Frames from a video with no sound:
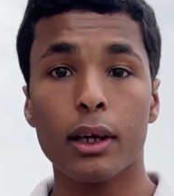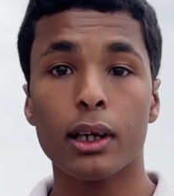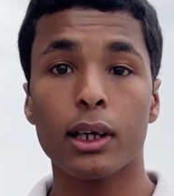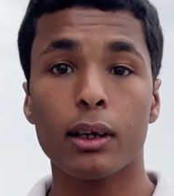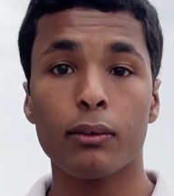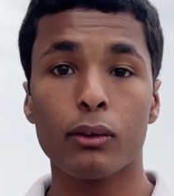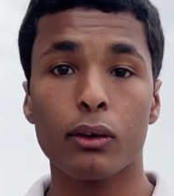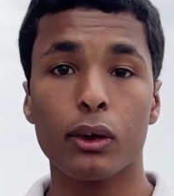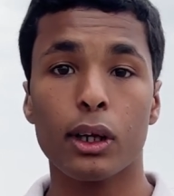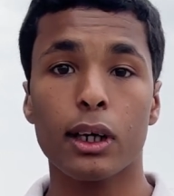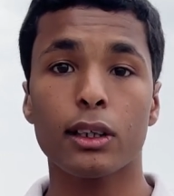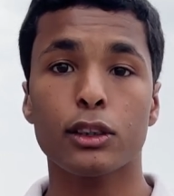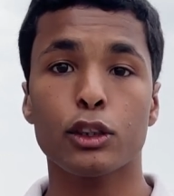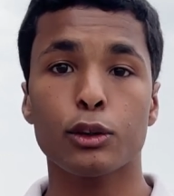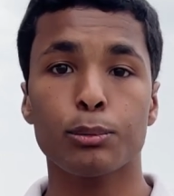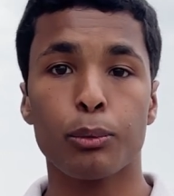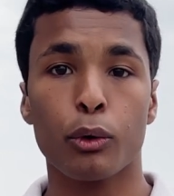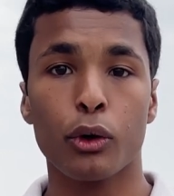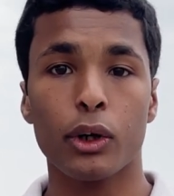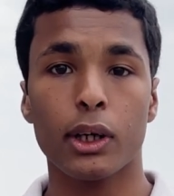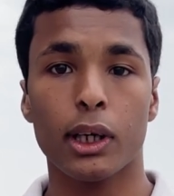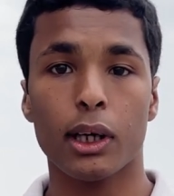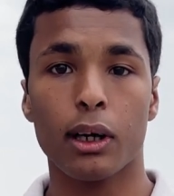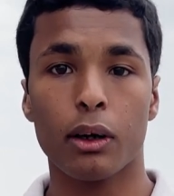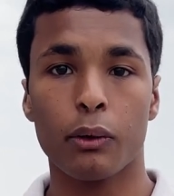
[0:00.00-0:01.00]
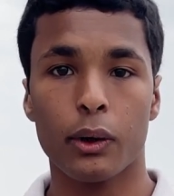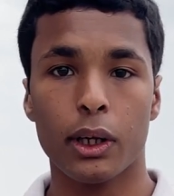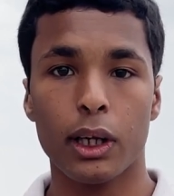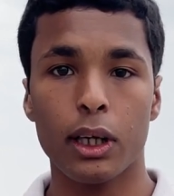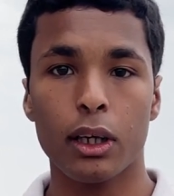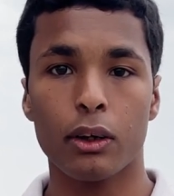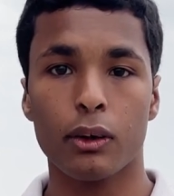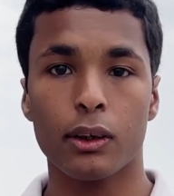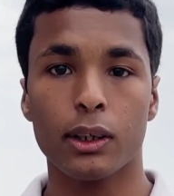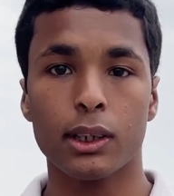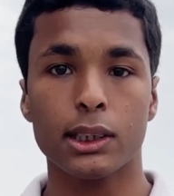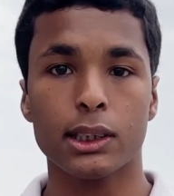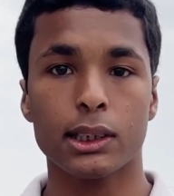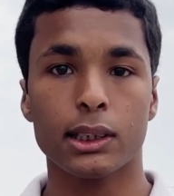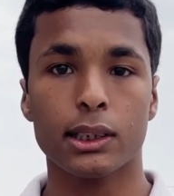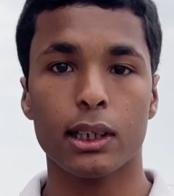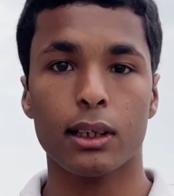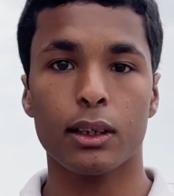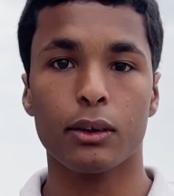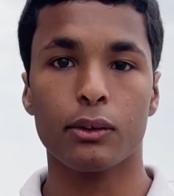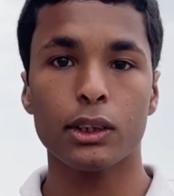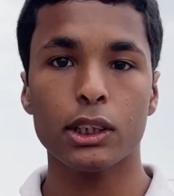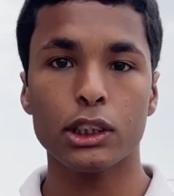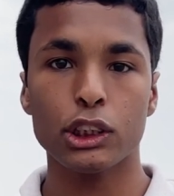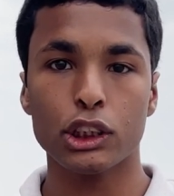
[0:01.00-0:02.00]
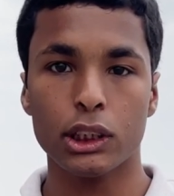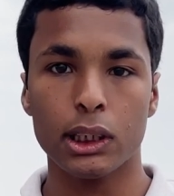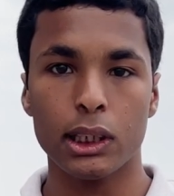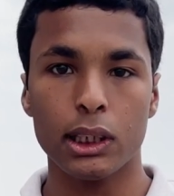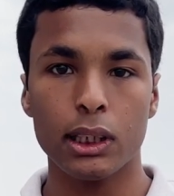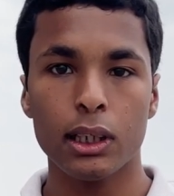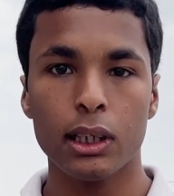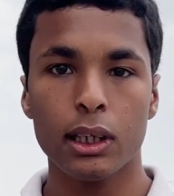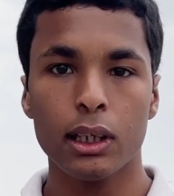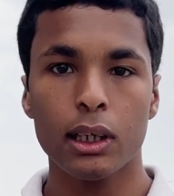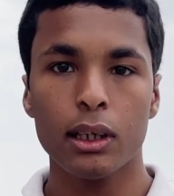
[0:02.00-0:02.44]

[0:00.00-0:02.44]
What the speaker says: I would like to point out here is that Rishi,